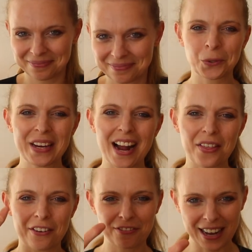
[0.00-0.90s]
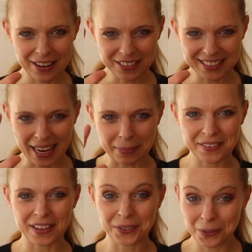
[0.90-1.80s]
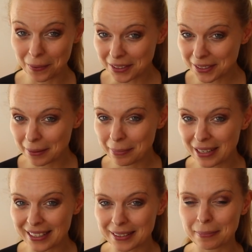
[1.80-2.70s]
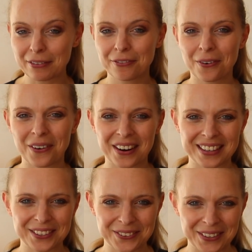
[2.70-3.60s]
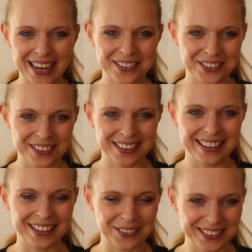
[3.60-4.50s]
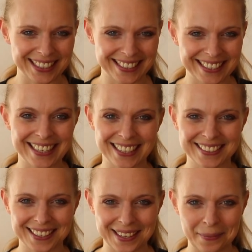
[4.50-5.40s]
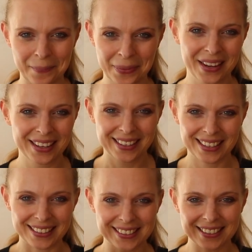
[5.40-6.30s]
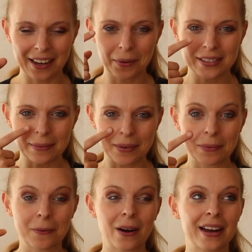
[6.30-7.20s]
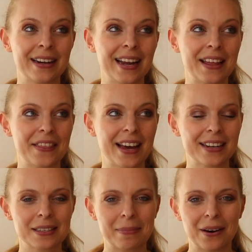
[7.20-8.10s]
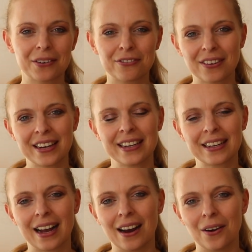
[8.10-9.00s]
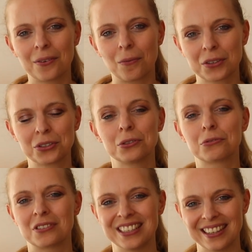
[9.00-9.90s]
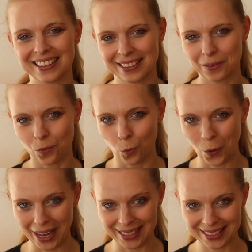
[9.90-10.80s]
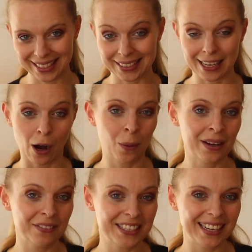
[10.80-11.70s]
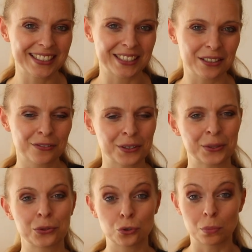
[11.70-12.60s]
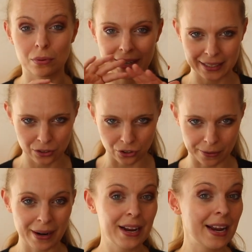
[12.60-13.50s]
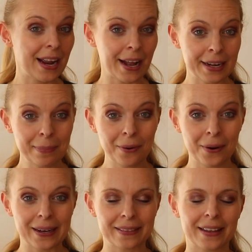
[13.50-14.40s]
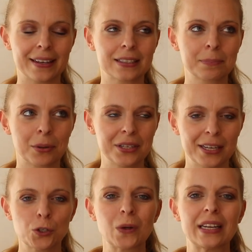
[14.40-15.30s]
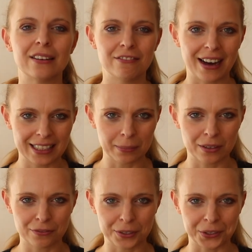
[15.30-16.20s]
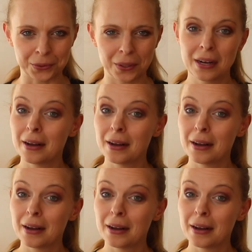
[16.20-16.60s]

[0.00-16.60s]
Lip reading: So here are the 5 steps that you want to complete before you enter a negotiation next time. Let's start with step number 1, and that is about finding out what you really want. It's our invitation for you to brainstorm any point that is potentially valuable for you.